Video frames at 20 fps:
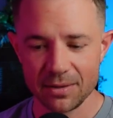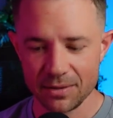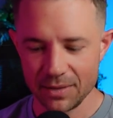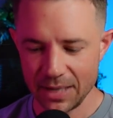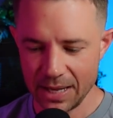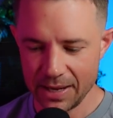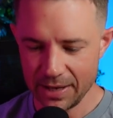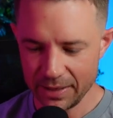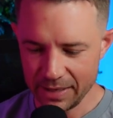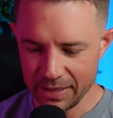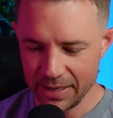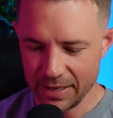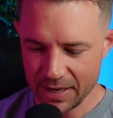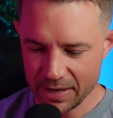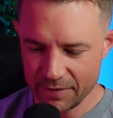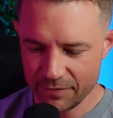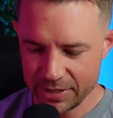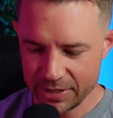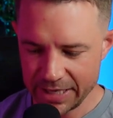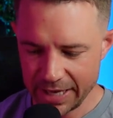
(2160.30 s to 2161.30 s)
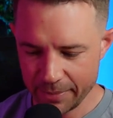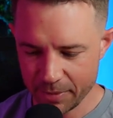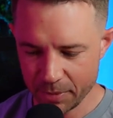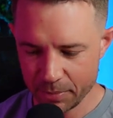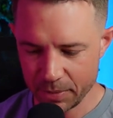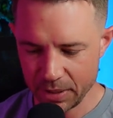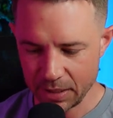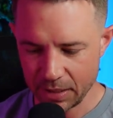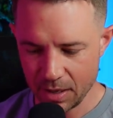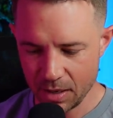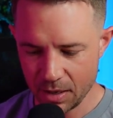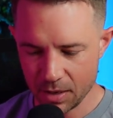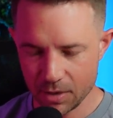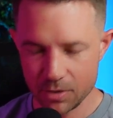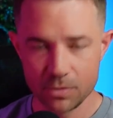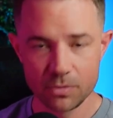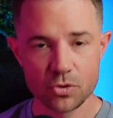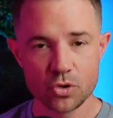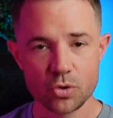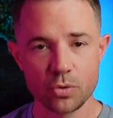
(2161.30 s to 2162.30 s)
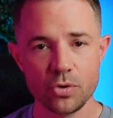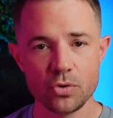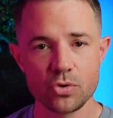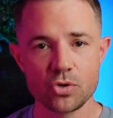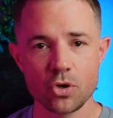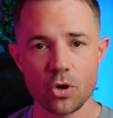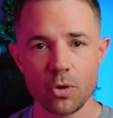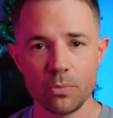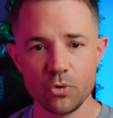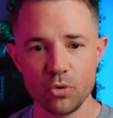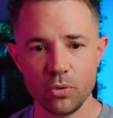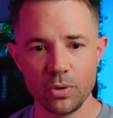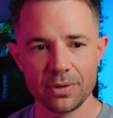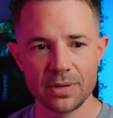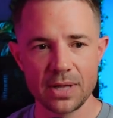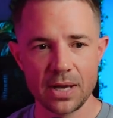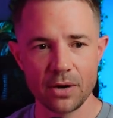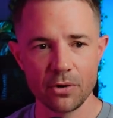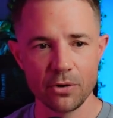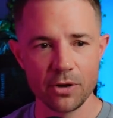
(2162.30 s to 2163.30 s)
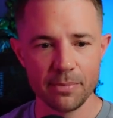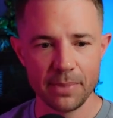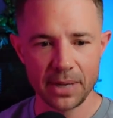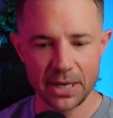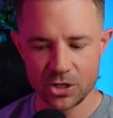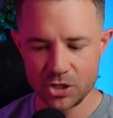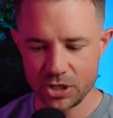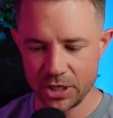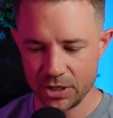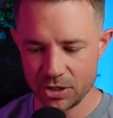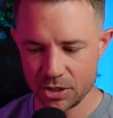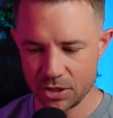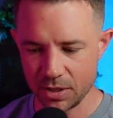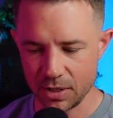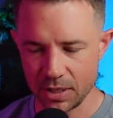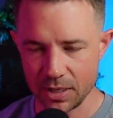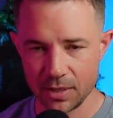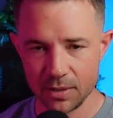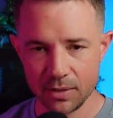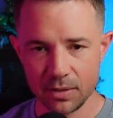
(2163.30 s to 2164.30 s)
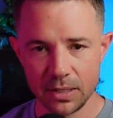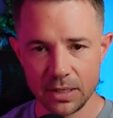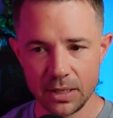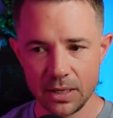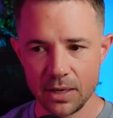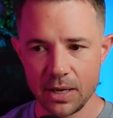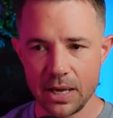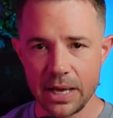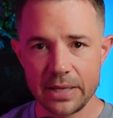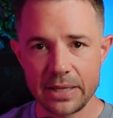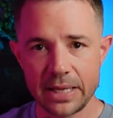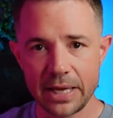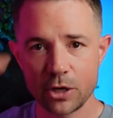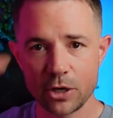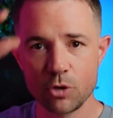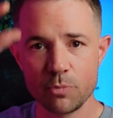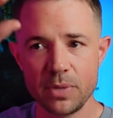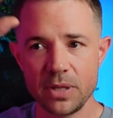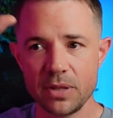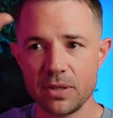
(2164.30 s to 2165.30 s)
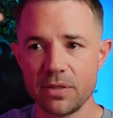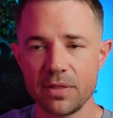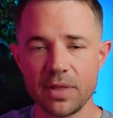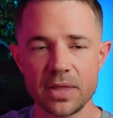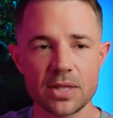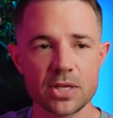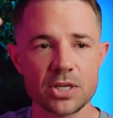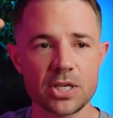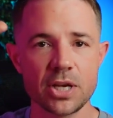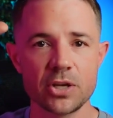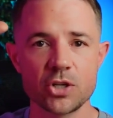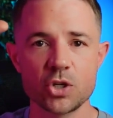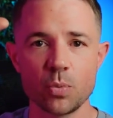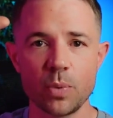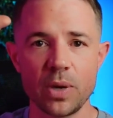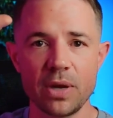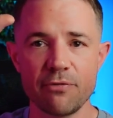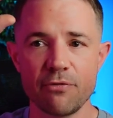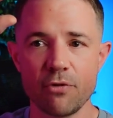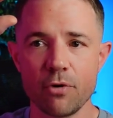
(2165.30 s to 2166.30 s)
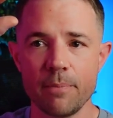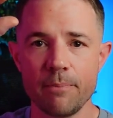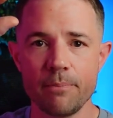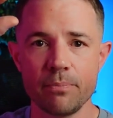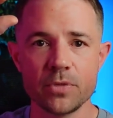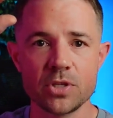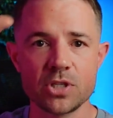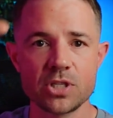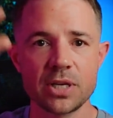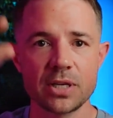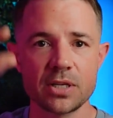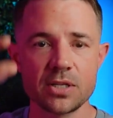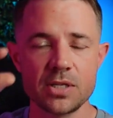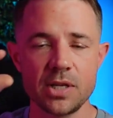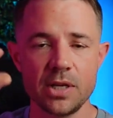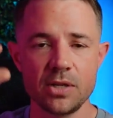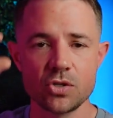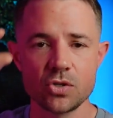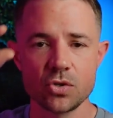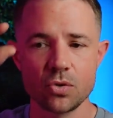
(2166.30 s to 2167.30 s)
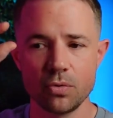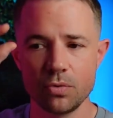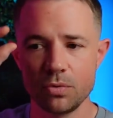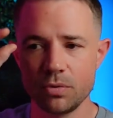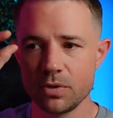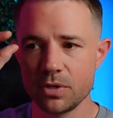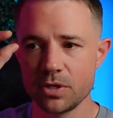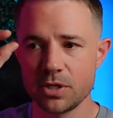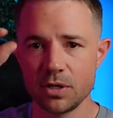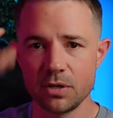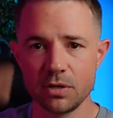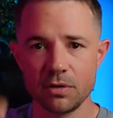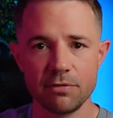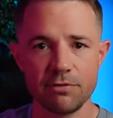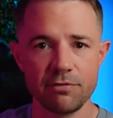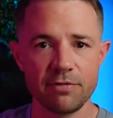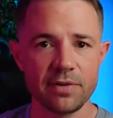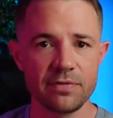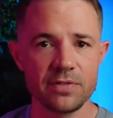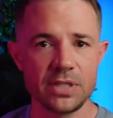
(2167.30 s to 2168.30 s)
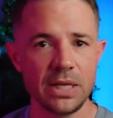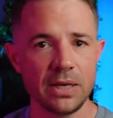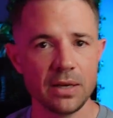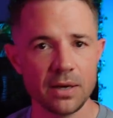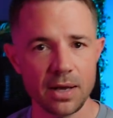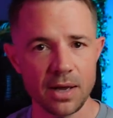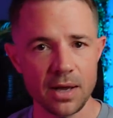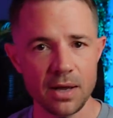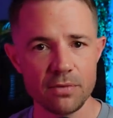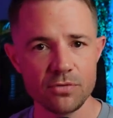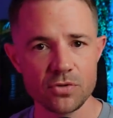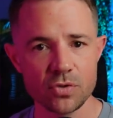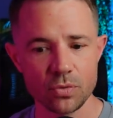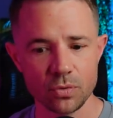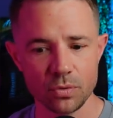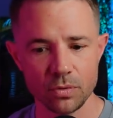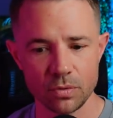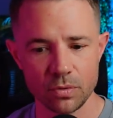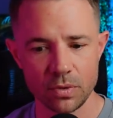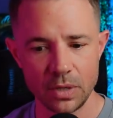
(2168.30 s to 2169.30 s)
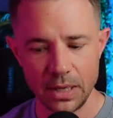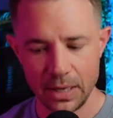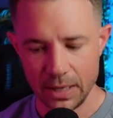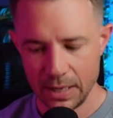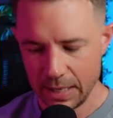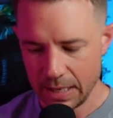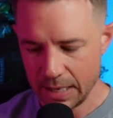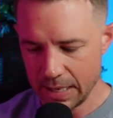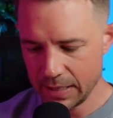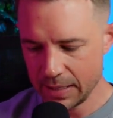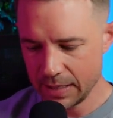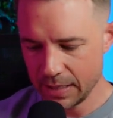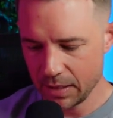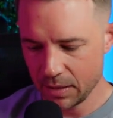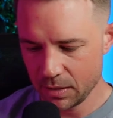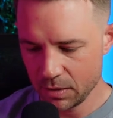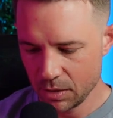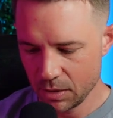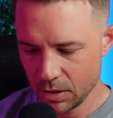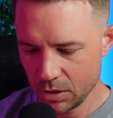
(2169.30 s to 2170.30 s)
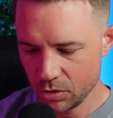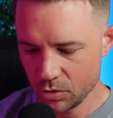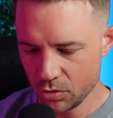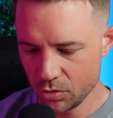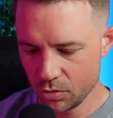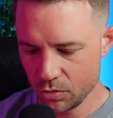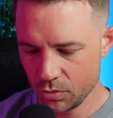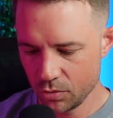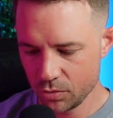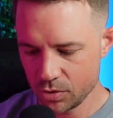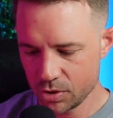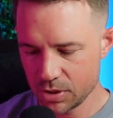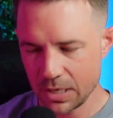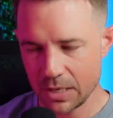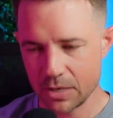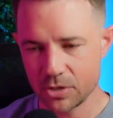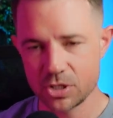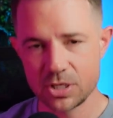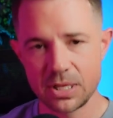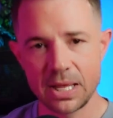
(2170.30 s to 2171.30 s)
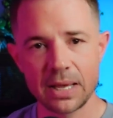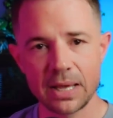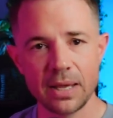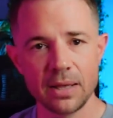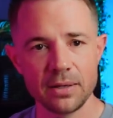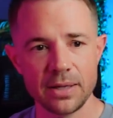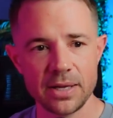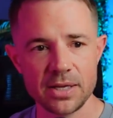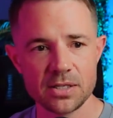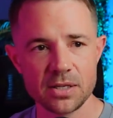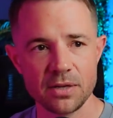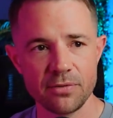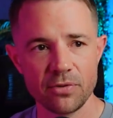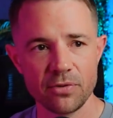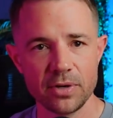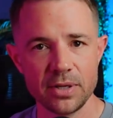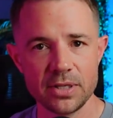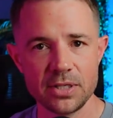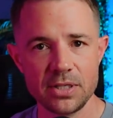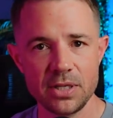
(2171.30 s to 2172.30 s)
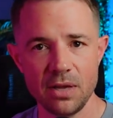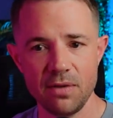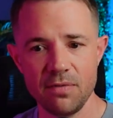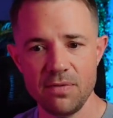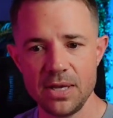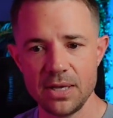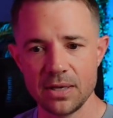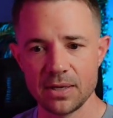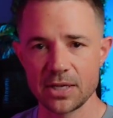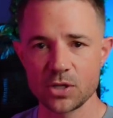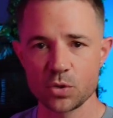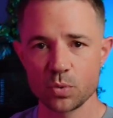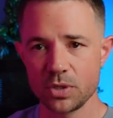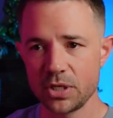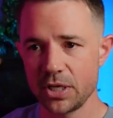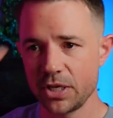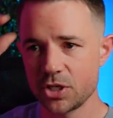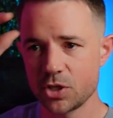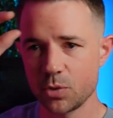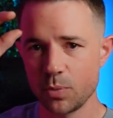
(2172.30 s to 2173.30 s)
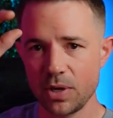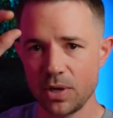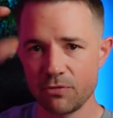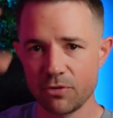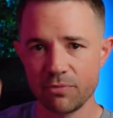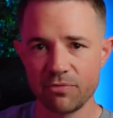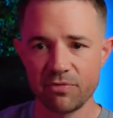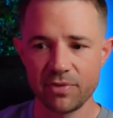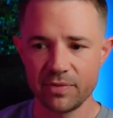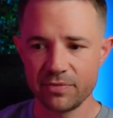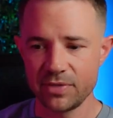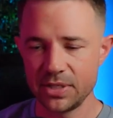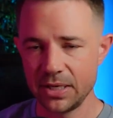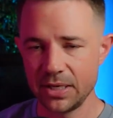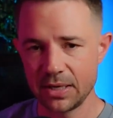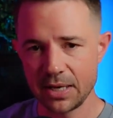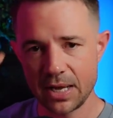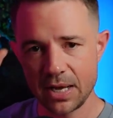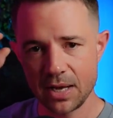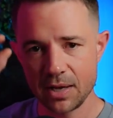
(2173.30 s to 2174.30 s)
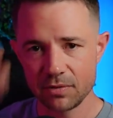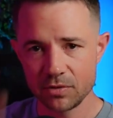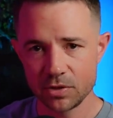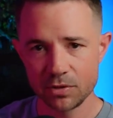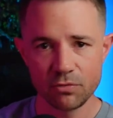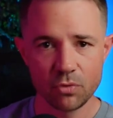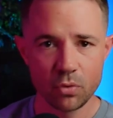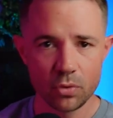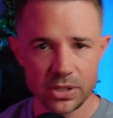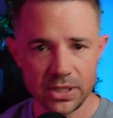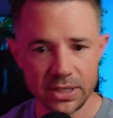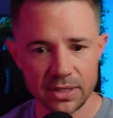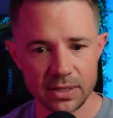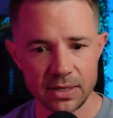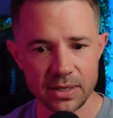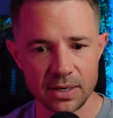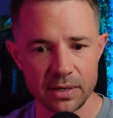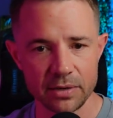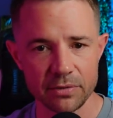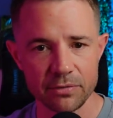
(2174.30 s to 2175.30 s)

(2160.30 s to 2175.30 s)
I eat every time I'm in the car. So you stop doing that or you make a change to that. And that could be the thing that takes your weight from 16 stone to 15.5 stone. And then you start snacking less in front of the TV, and that's what takes your weight from 15.5 to 14.5.